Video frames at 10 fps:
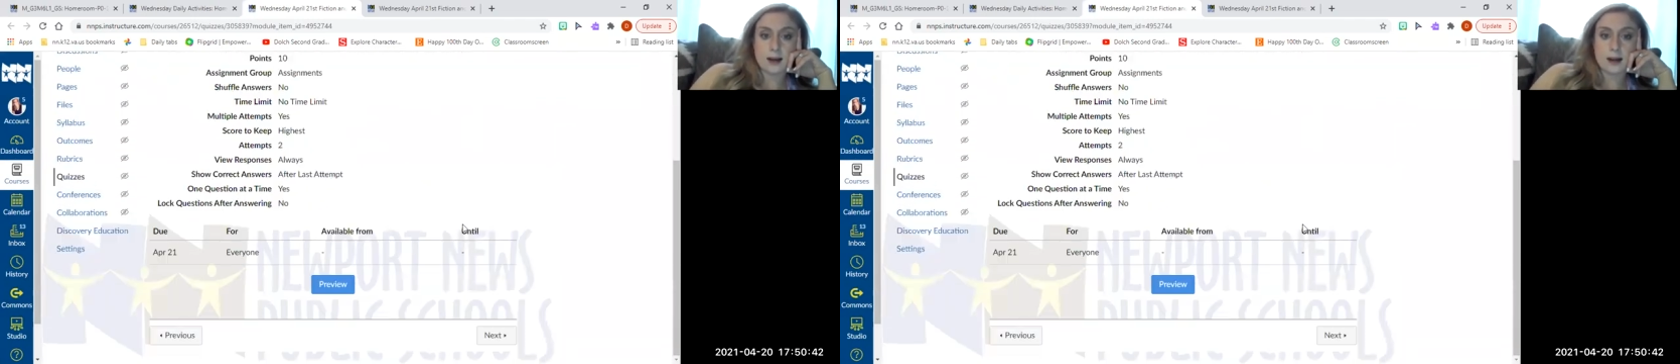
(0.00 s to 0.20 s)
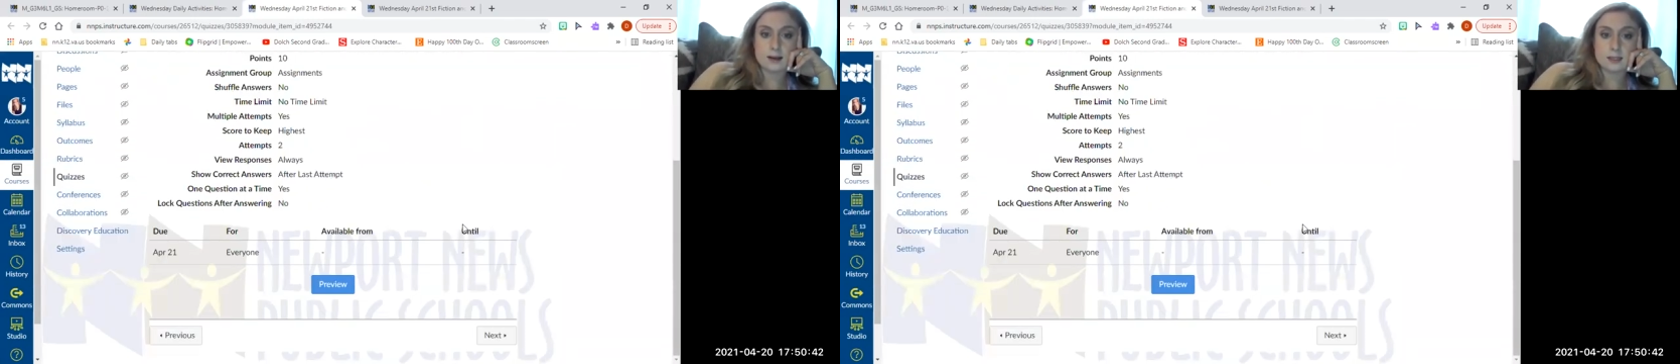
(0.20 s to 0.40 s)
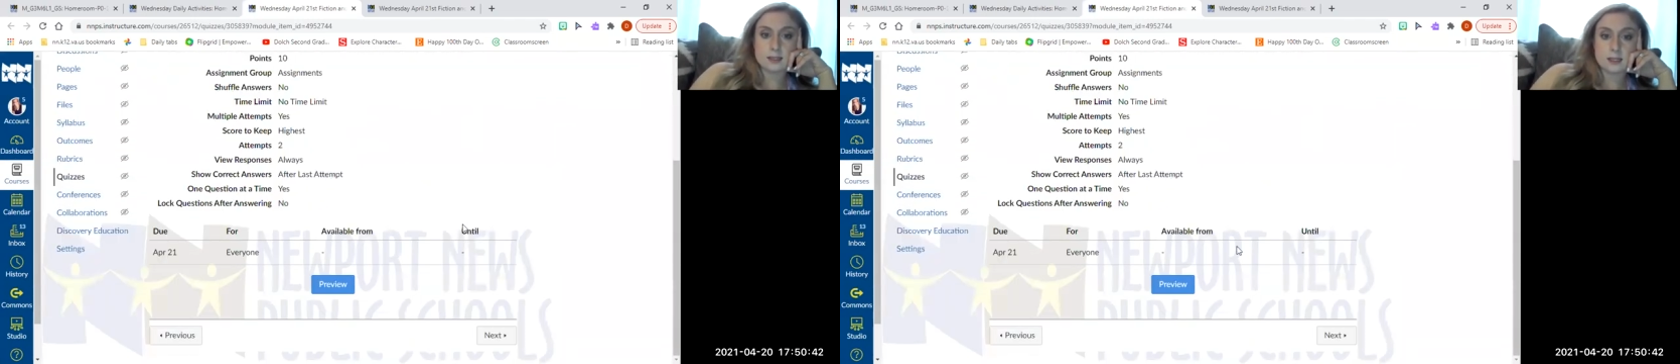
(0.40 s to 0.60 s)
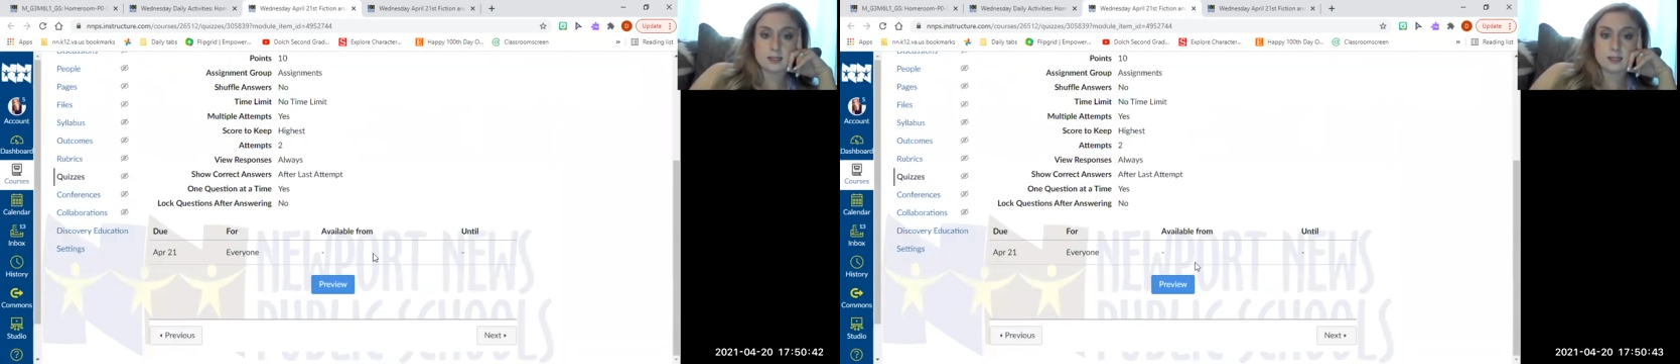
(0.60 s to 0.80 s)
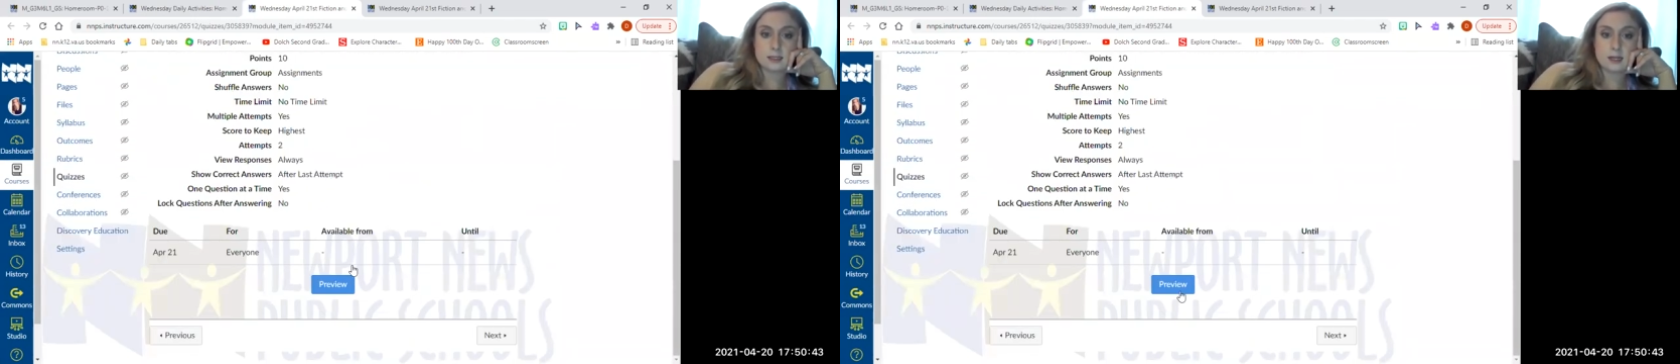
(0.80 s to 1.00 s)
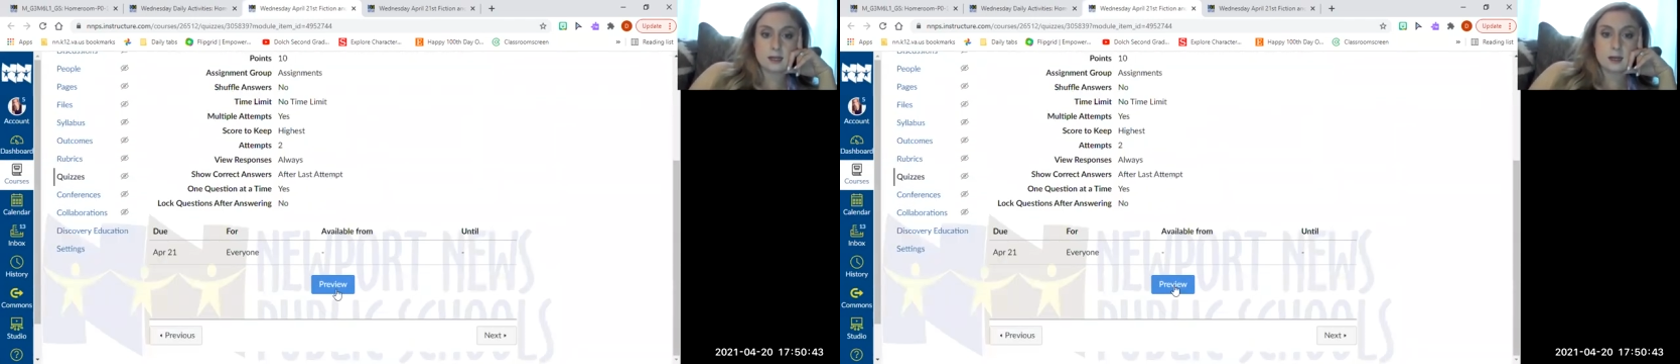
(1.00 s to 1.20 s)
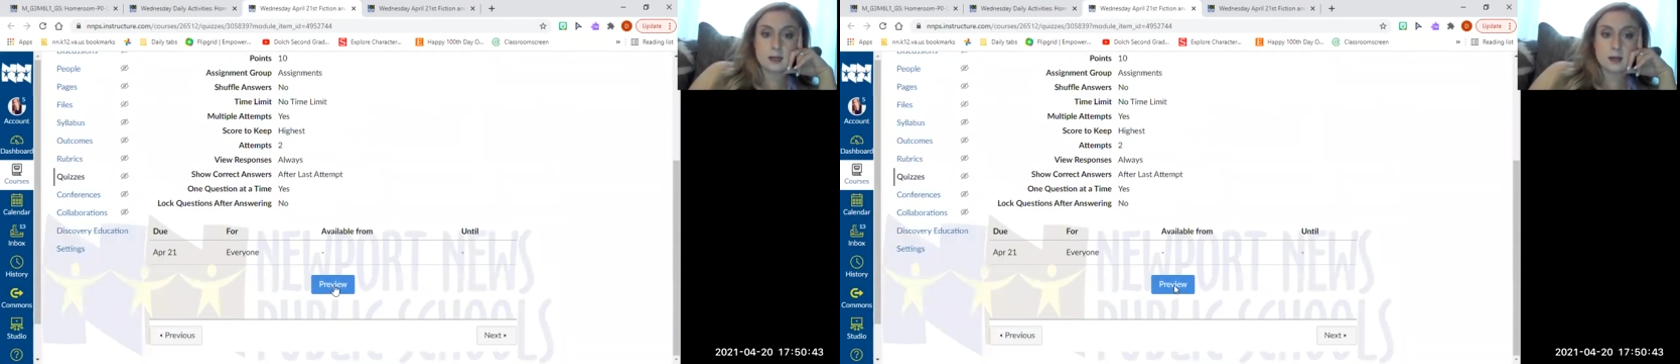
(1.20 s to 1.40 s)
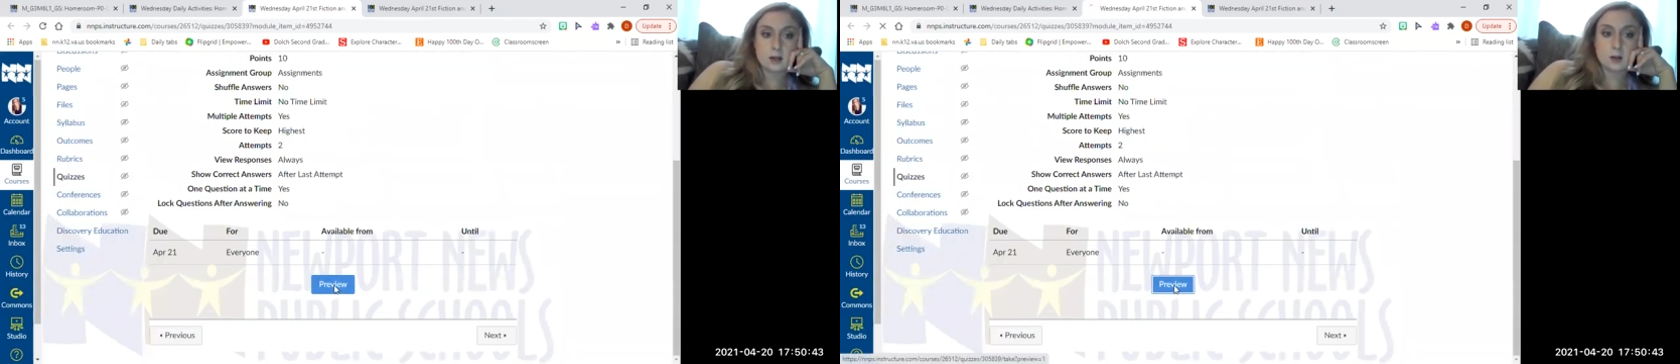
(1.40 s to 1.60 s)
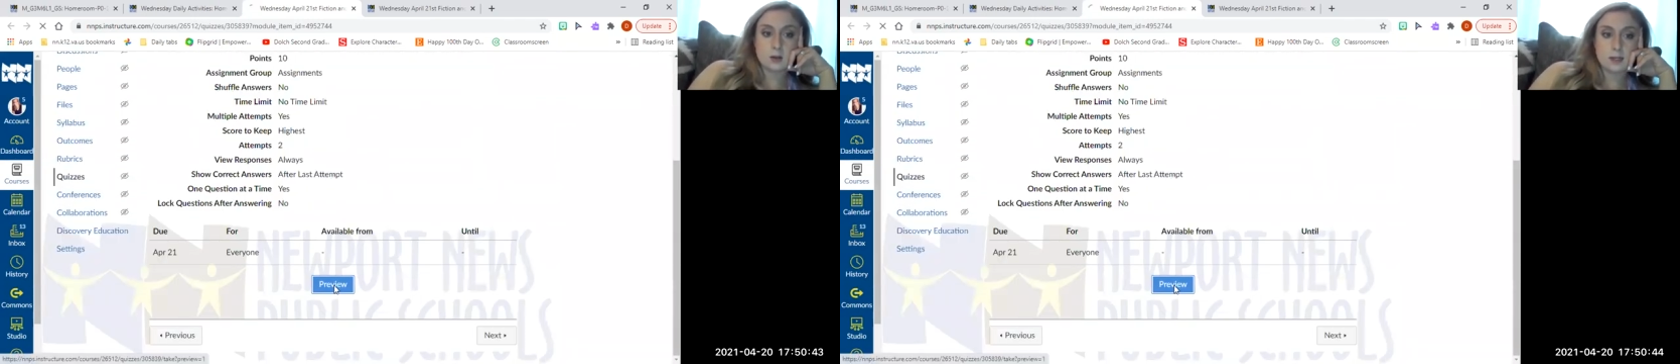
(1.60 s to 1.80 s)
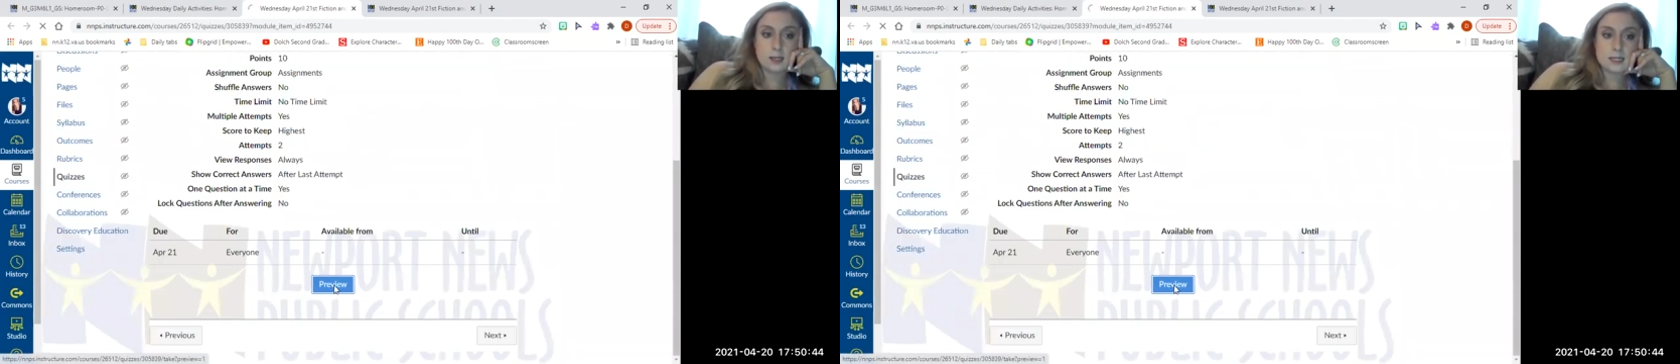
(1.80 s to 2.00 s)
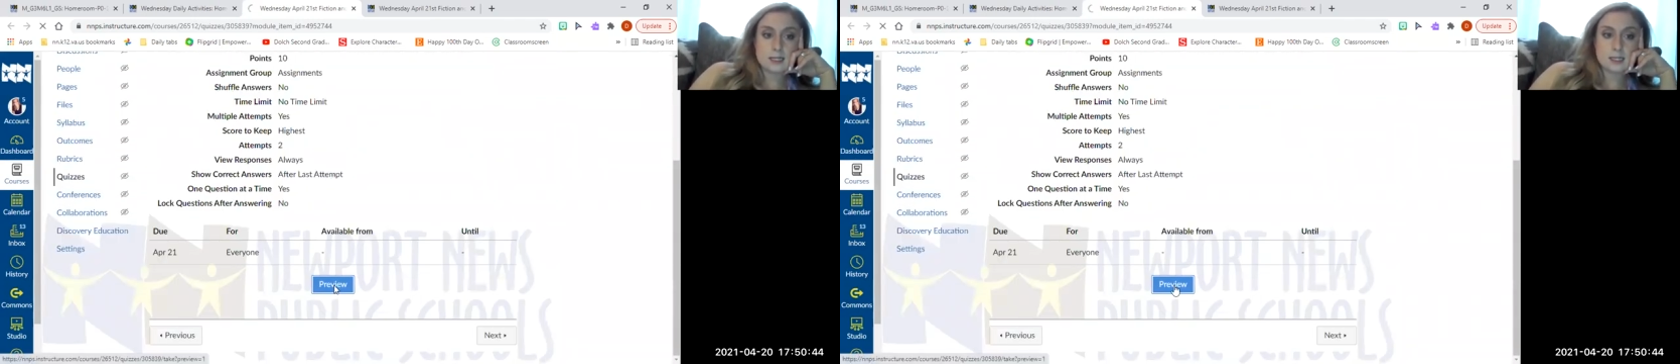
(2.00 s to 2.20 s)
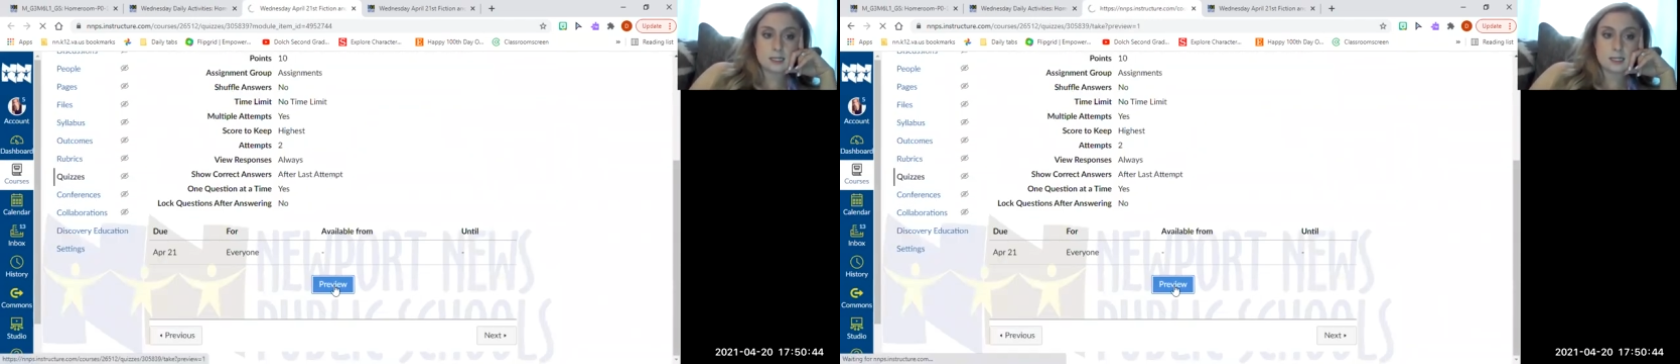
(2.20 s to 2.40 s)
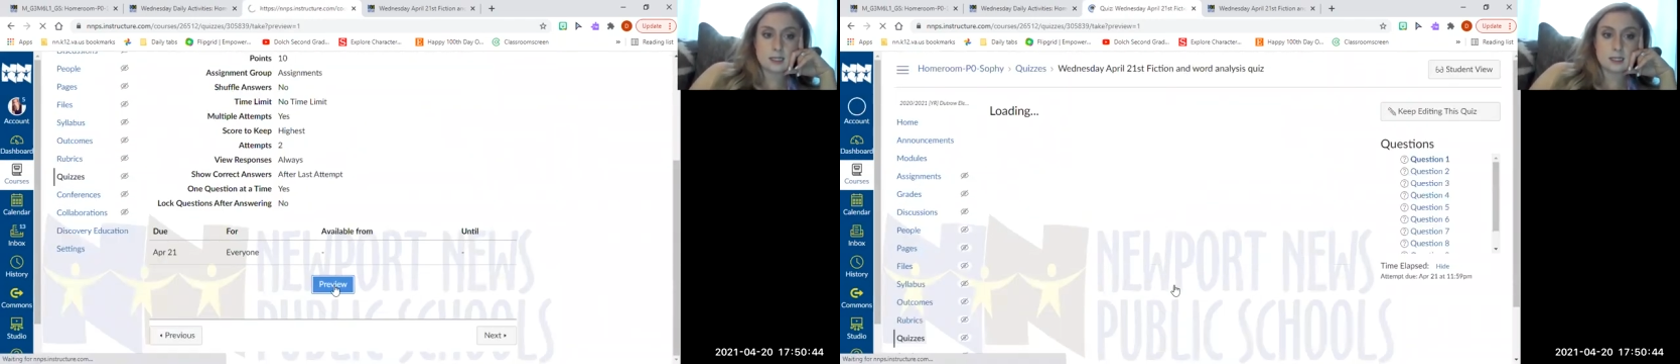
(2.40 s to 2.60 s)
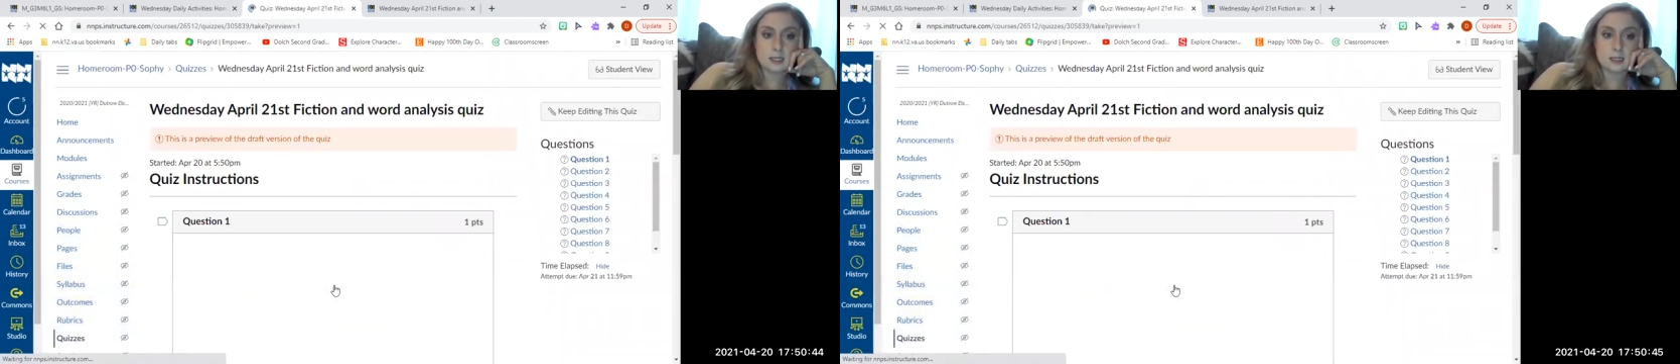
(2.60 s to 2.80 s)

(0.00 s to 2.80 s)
analysis quiz